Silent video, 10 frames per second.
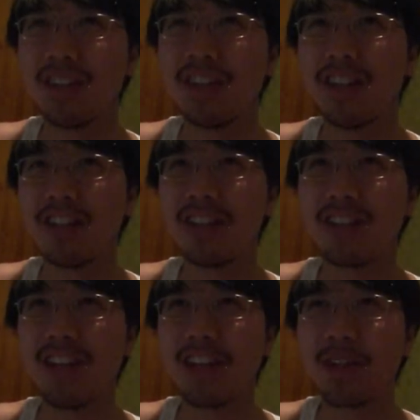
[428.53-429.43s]
Oh,
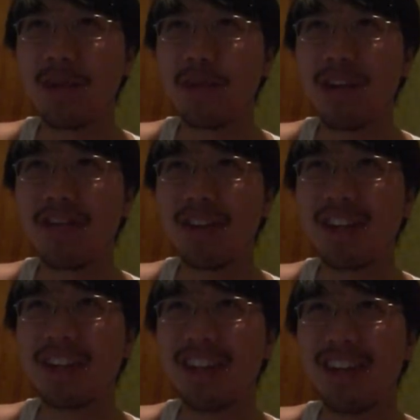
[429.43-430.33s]
I had so many brain
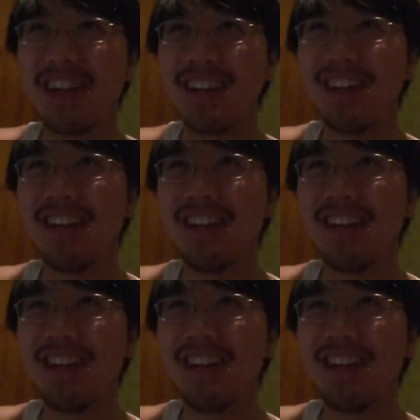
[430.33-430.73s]
farts today.